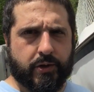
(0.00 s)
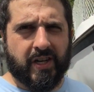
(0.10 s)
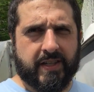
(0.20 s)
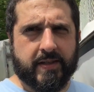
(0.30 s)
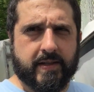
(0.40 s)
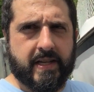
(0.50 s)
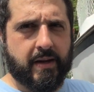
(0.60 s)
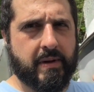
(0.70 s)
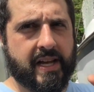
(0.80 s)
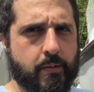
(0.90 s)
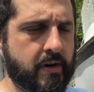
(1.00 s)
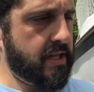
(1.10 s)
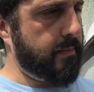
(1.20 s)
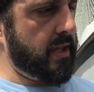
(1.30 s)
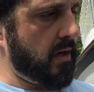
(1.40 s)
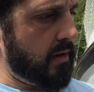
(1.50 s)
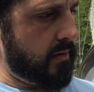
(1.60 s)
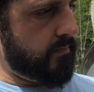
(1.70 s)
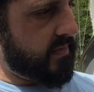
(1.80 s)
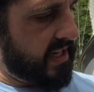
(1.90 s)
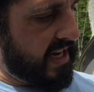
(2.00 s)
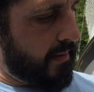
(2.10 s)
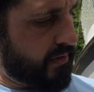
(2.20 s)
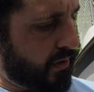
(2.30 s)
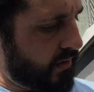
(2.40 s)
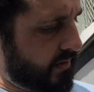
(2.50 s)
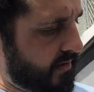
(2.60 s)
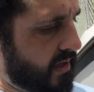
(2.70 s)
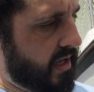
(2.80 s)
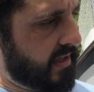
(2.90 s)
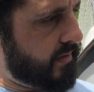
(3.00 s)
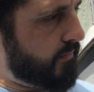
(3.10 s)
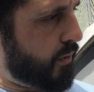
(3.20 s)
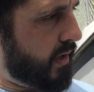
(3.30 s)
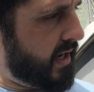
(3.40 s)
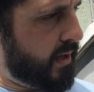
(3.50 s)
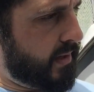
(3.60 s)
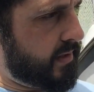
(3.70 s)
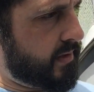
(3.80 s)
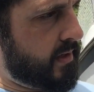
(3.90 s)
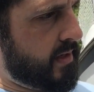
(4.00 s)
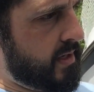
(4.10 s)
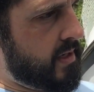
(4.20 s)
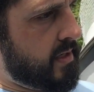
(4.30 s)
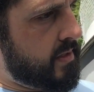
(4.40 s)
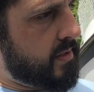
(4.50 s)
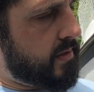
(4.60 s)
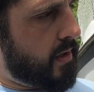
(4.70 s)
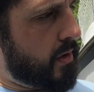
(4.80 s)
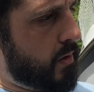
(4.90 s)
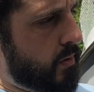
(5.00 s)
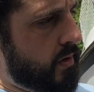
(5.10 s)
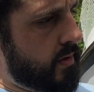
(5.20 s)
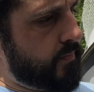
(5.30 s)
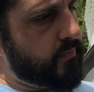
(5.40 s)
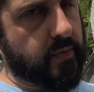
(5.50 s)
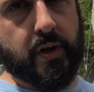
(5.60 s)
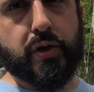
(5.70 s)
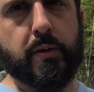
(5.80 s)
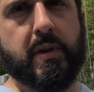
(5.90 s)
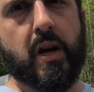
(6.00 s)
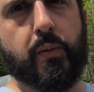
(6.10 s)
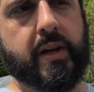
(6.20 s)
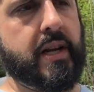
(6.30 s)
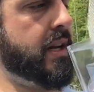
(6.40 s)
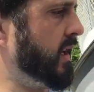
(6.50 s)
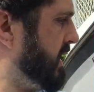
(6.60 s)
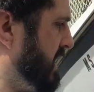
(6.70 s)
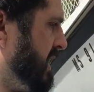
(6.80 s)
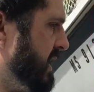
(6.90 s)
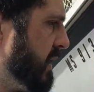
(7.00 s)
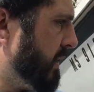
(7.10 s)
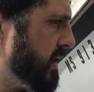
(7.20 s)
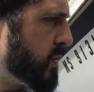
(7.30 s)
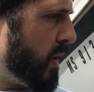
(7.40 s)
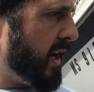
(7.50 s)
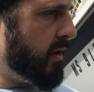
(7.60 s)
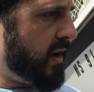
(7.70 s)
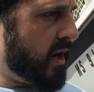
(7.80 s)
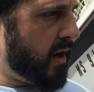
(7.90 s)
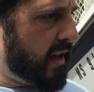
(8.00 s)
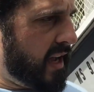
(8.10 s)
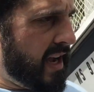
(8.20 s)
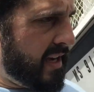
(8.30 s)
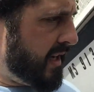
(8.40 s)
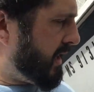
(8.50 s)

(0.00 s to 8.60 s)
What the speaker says: truck doesn't take, but I got one of them little adapter thingies for it anyways. So this should be all we need. There is wiring already on